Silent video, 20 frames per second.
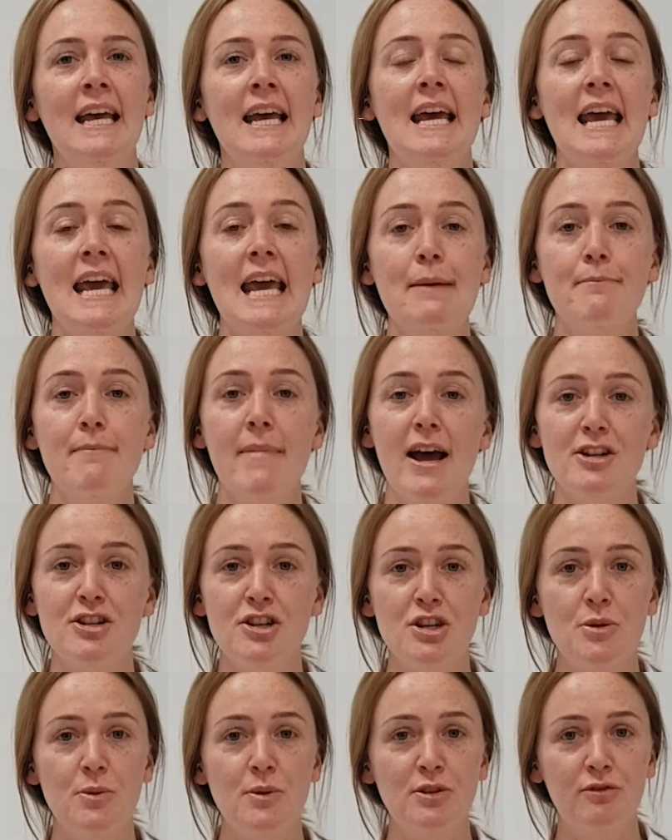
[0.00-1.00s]
Imagine
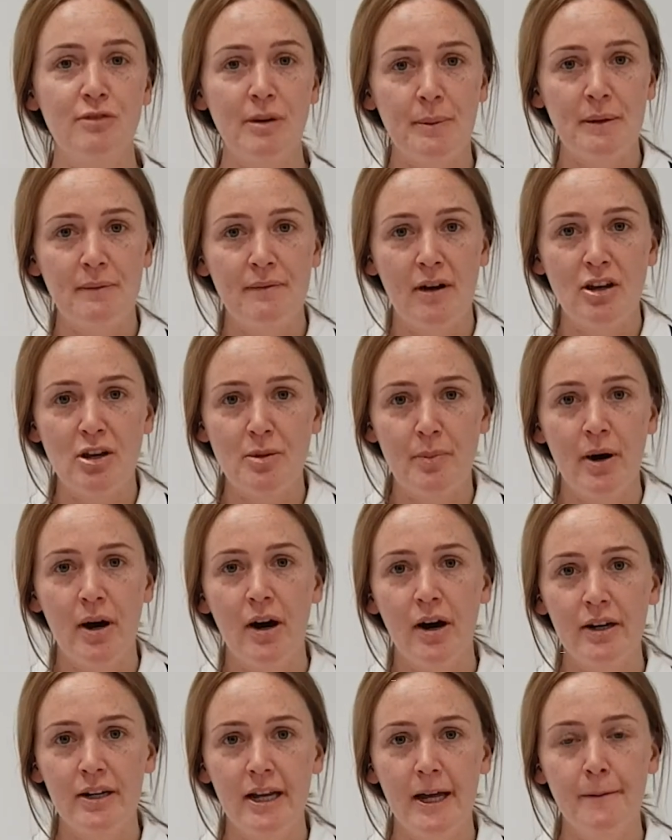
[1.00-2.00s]
you as gripping around your
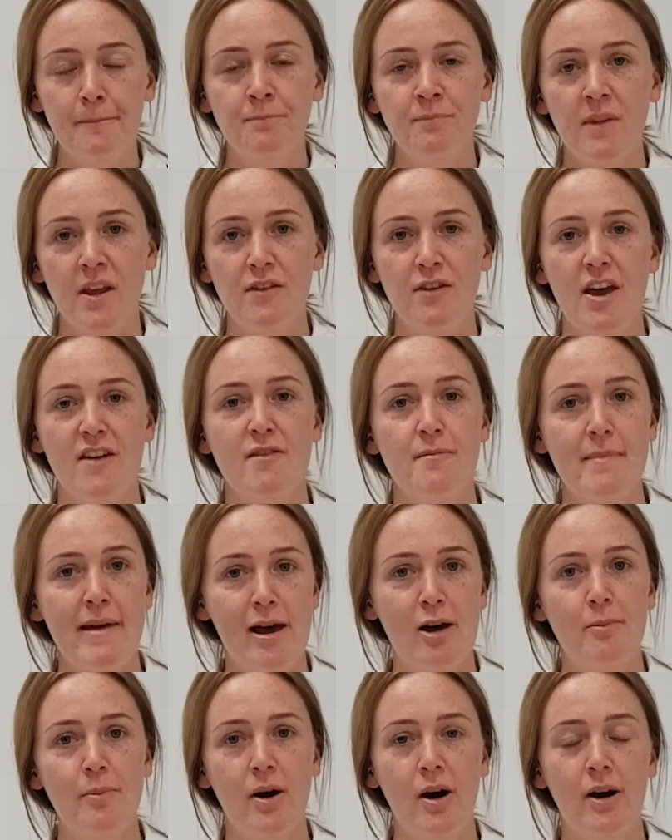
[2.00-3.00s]
partner, if you have a male
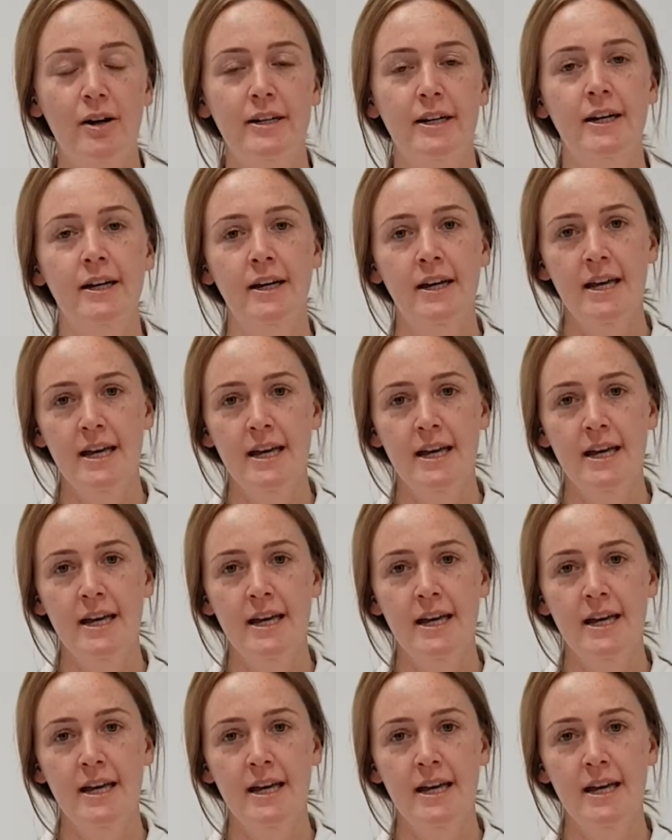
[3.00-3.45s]
partner,